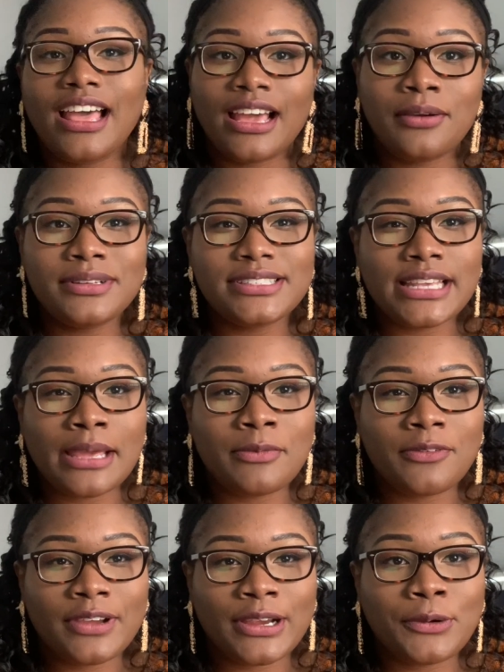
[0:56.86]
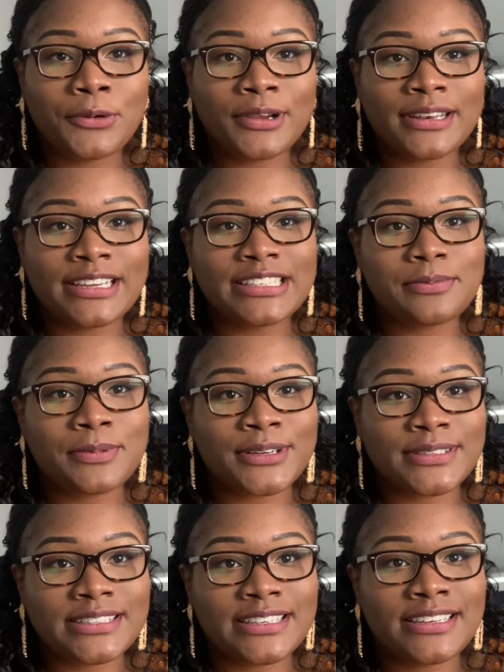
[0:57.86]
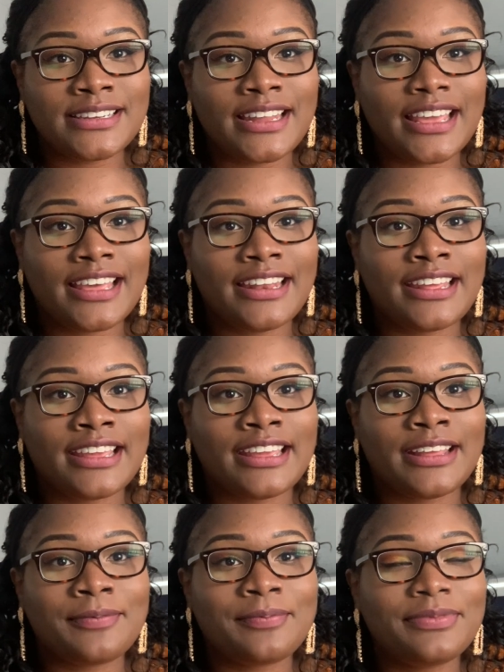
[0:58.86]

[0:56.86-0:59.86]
would say I'm a very organized person and I